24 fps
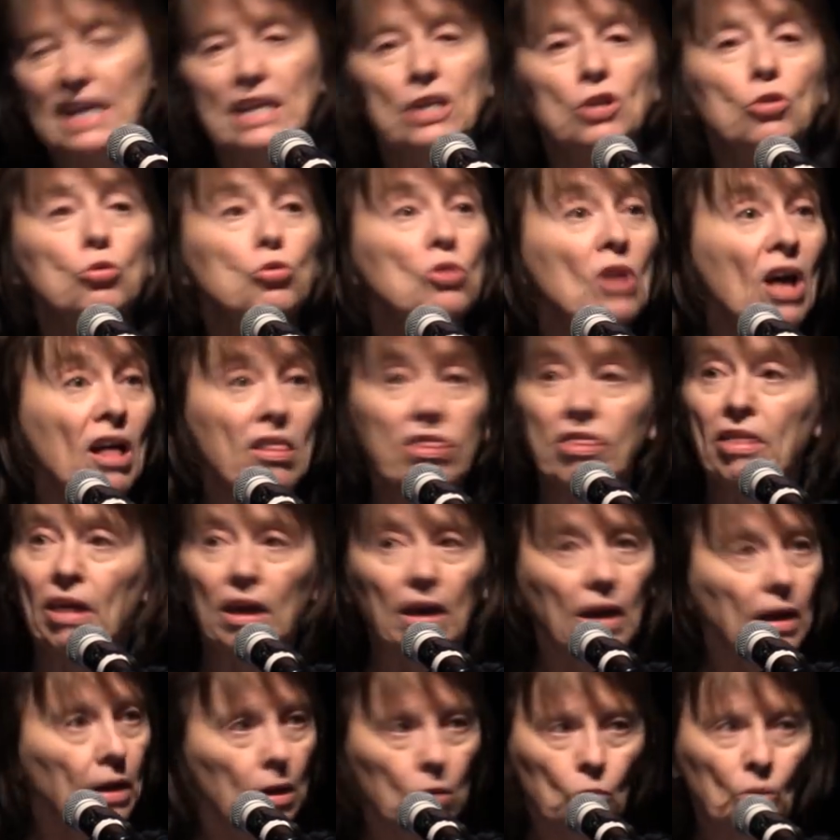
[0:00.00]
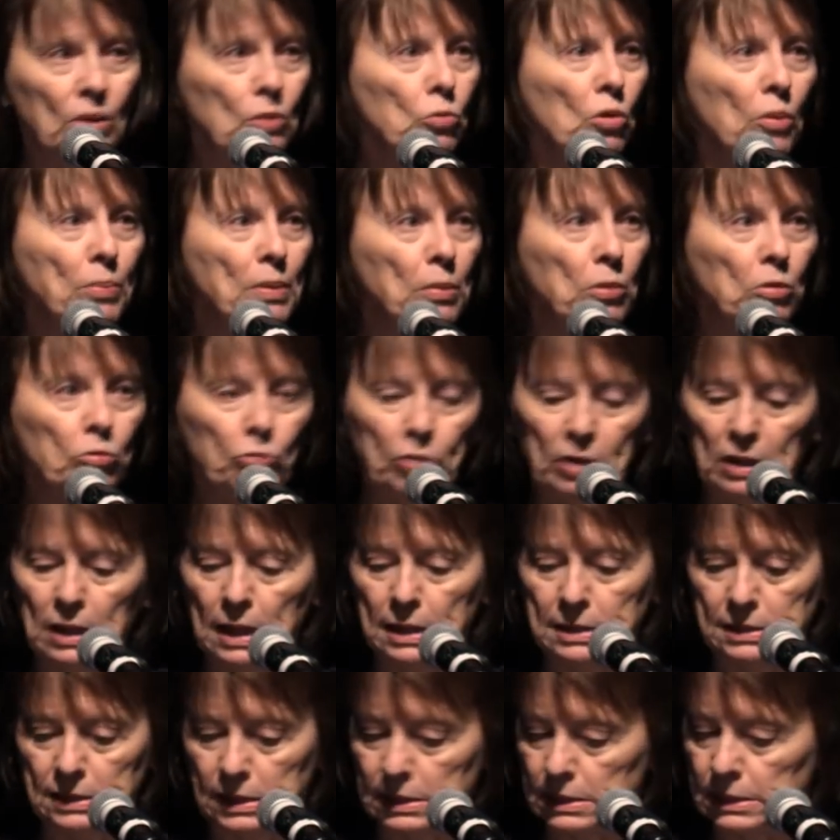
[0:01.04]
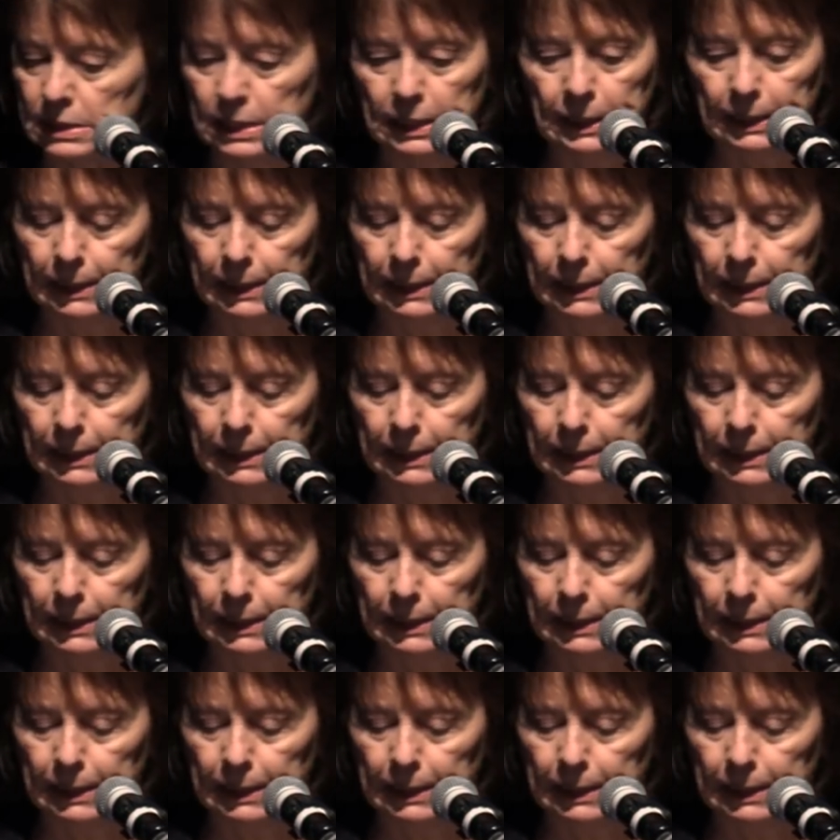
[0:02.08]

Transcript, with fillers: he knew nothing. When will people realize this?